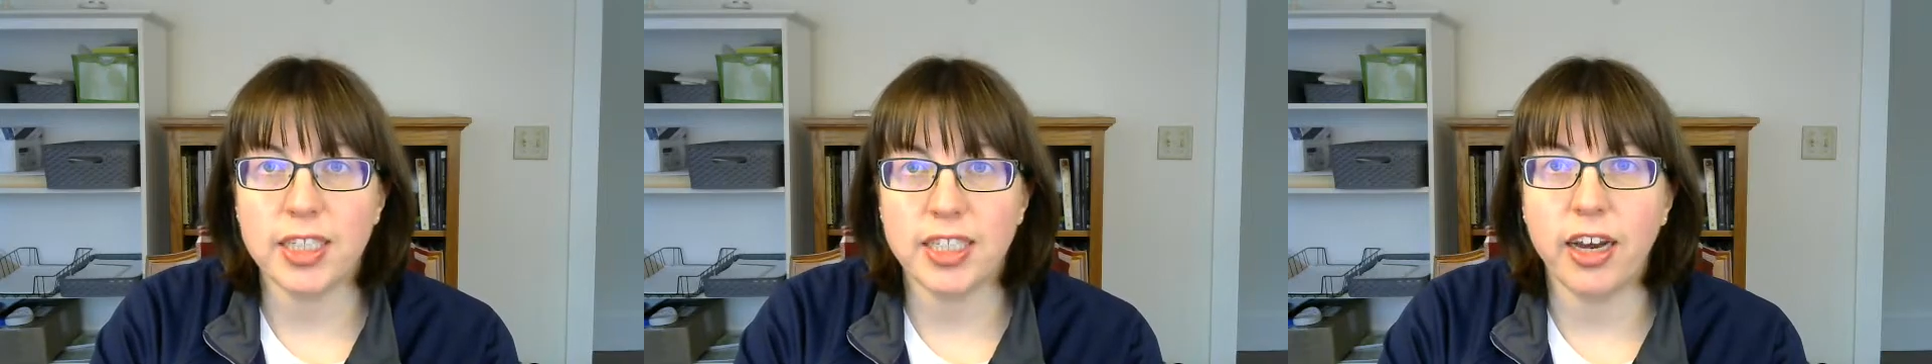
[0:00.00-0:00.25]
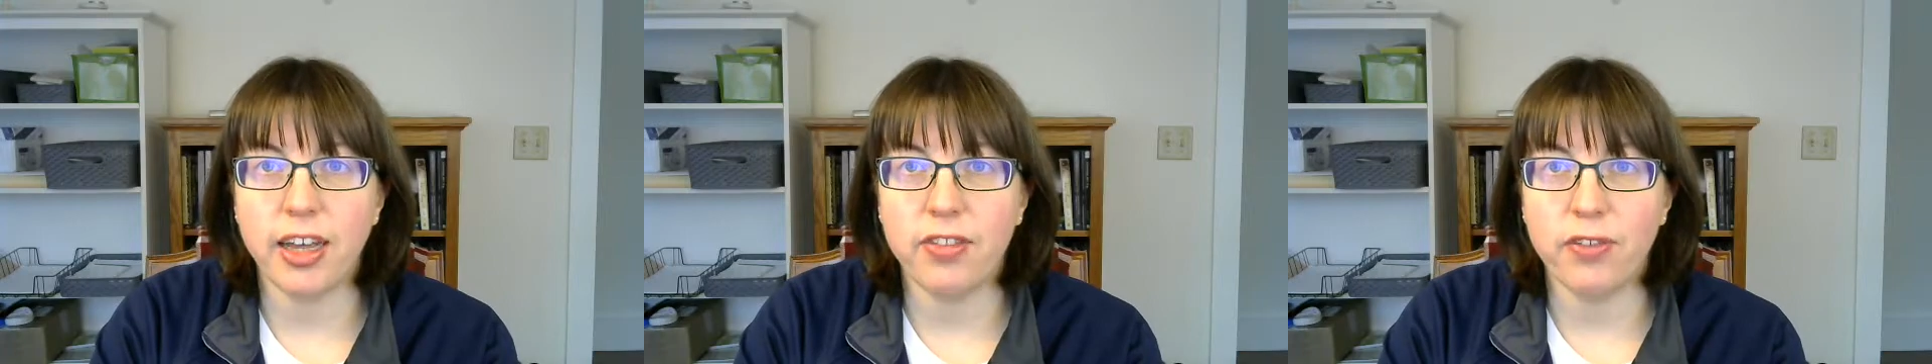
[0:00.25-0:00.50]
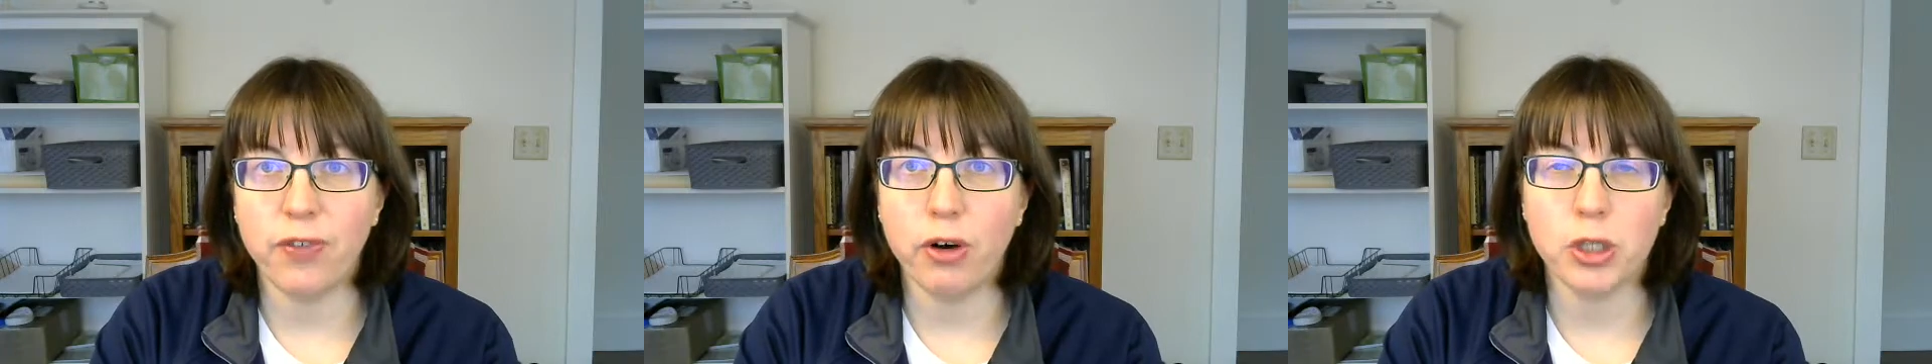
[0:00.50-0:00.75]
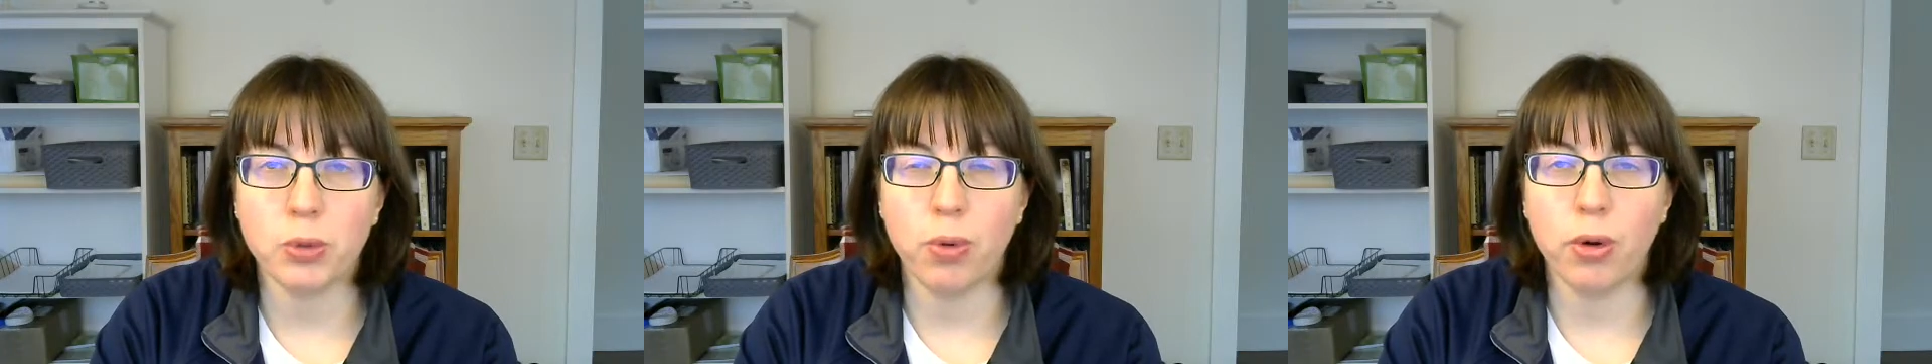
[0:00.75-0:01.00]
to study the
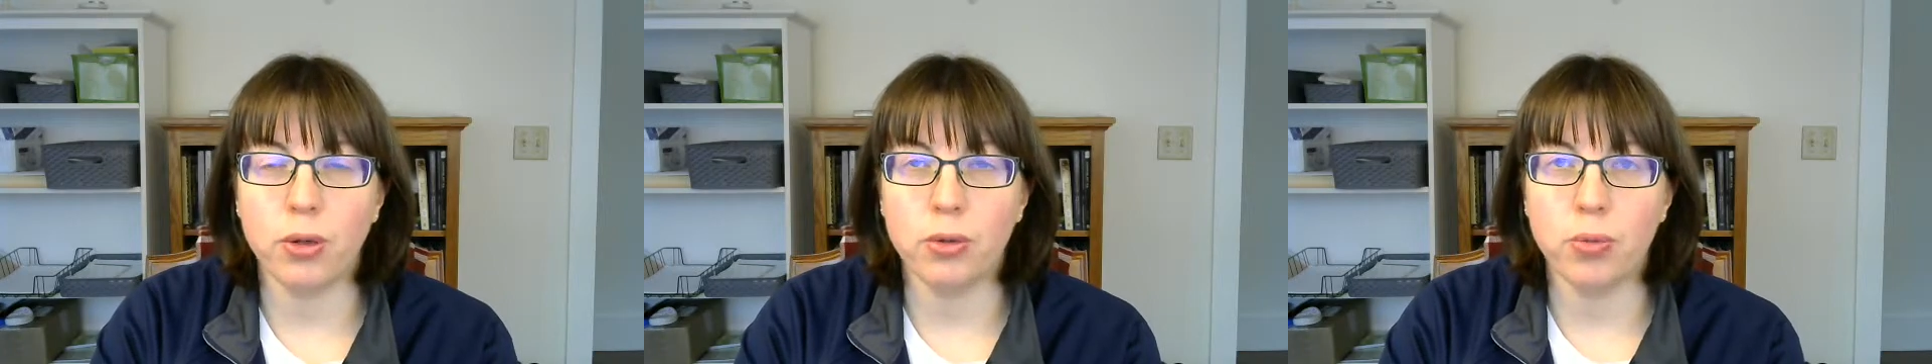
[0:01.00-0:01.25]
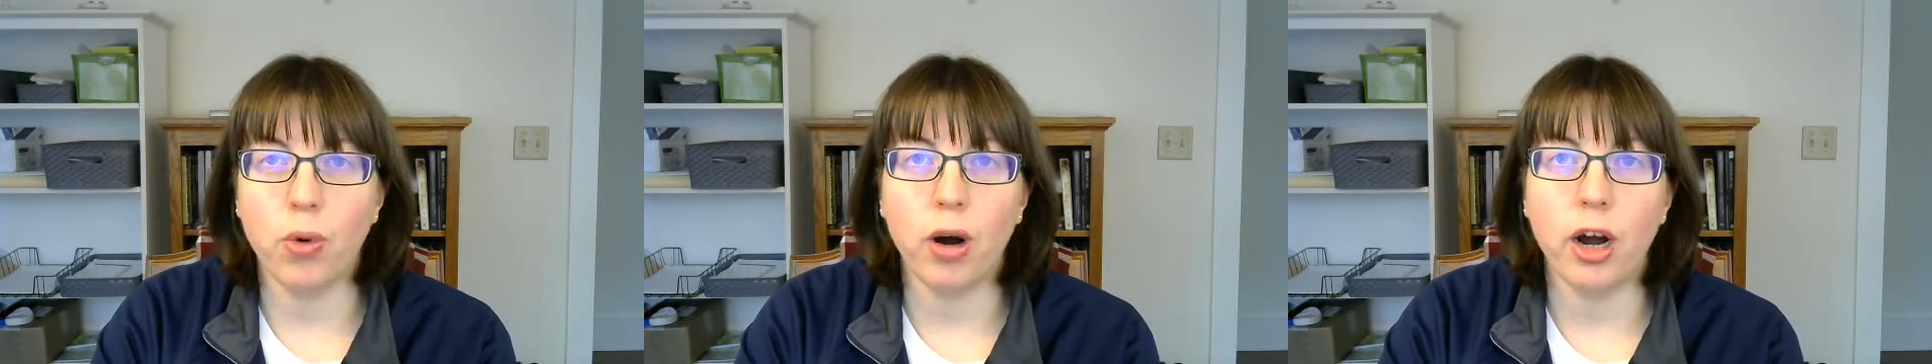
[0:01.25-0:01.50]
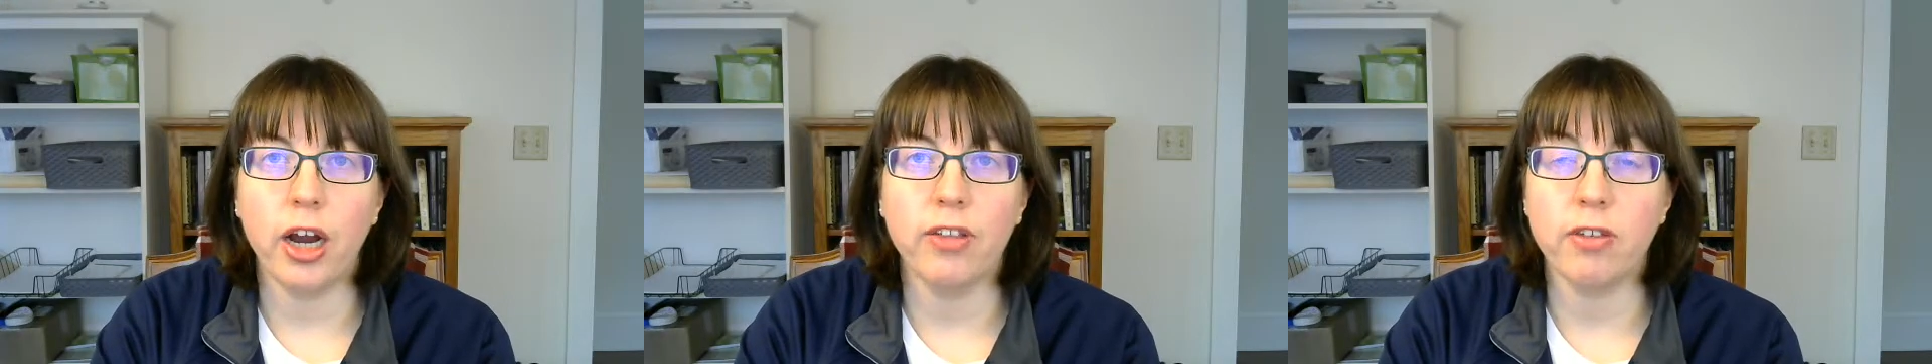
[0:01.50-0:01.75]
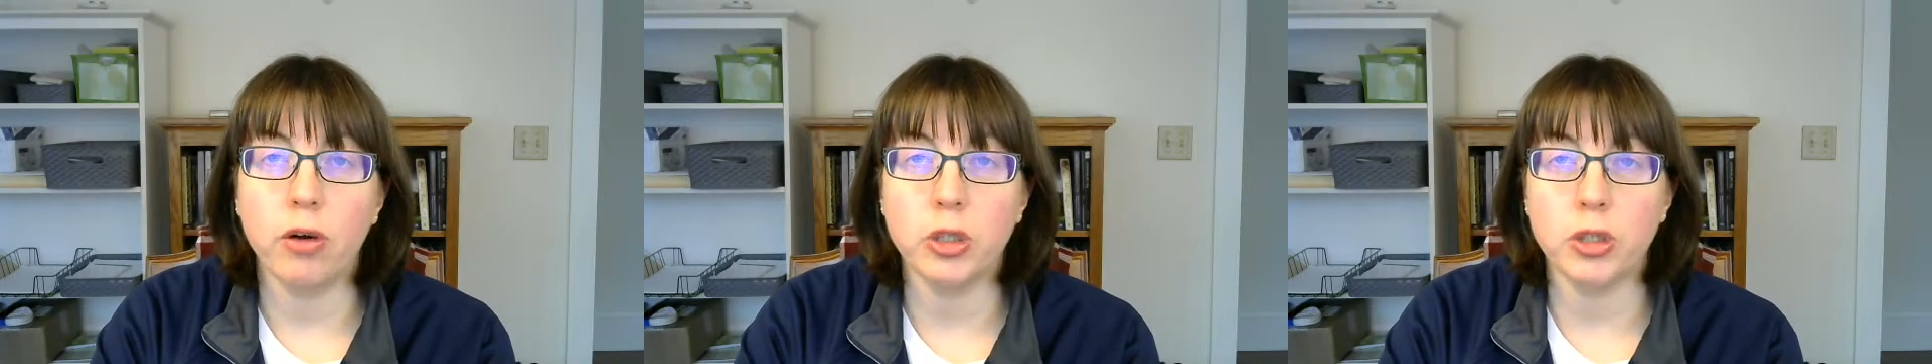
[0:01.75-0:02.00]
First World War in
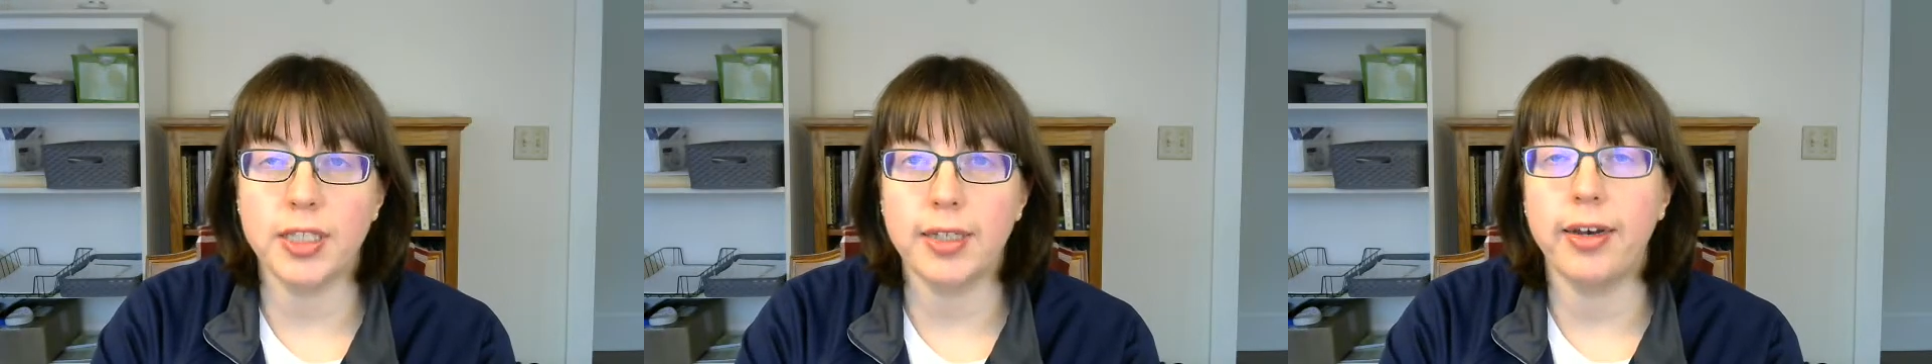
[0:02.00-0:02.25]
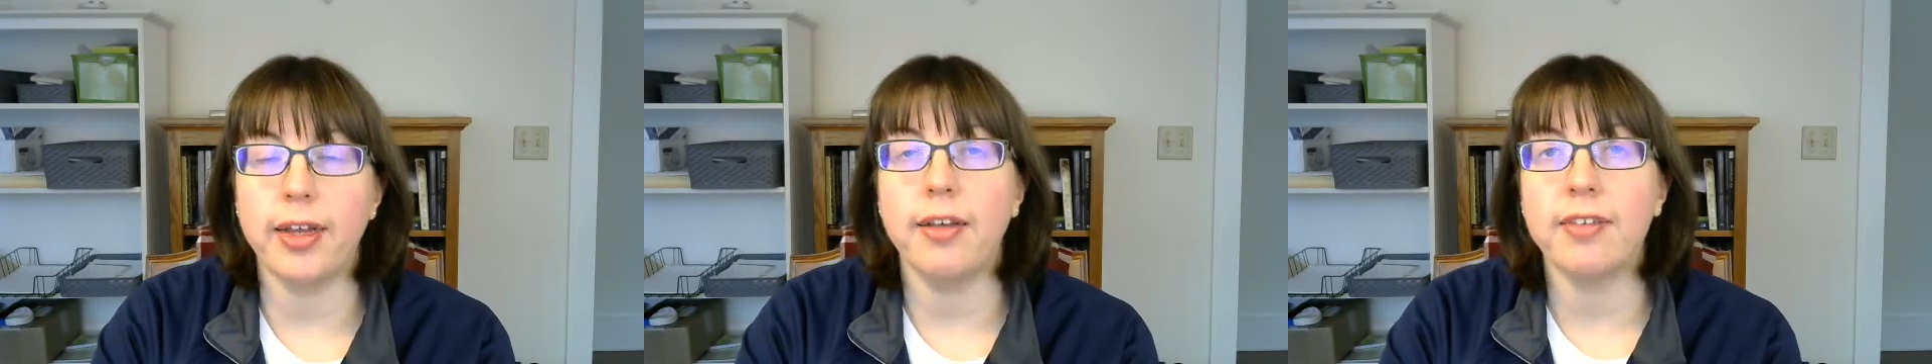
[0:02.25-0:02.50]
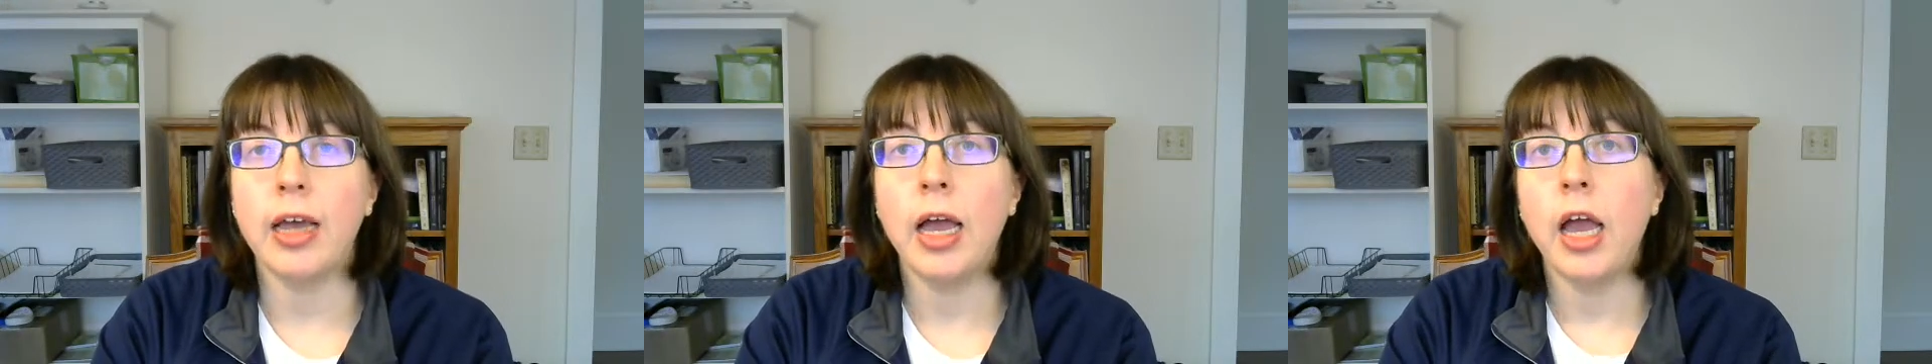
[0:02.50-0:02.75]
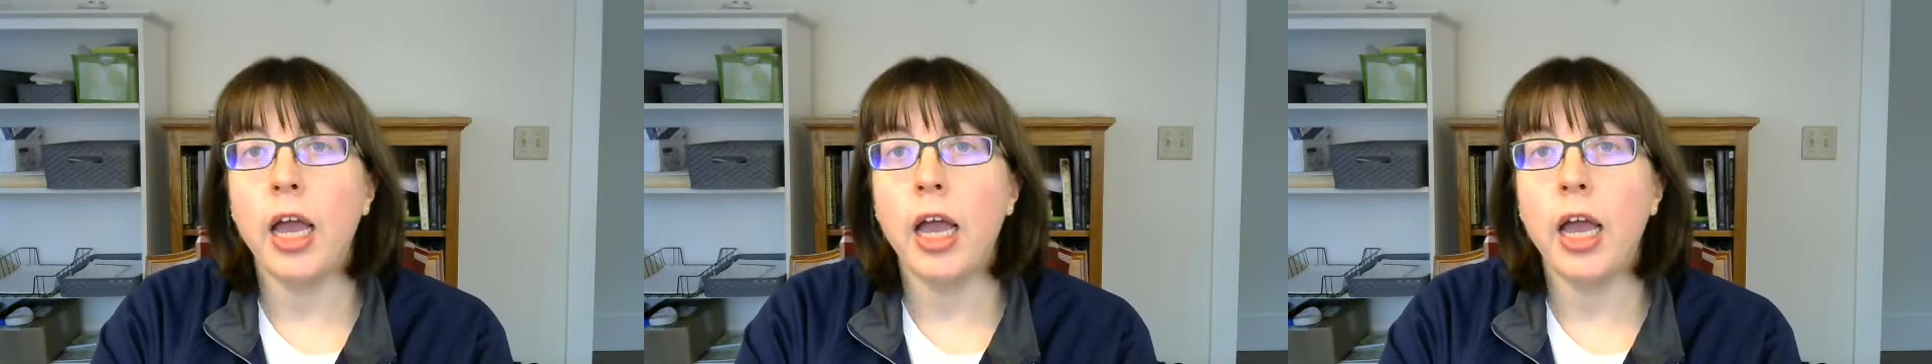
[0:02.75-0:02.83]
social studies,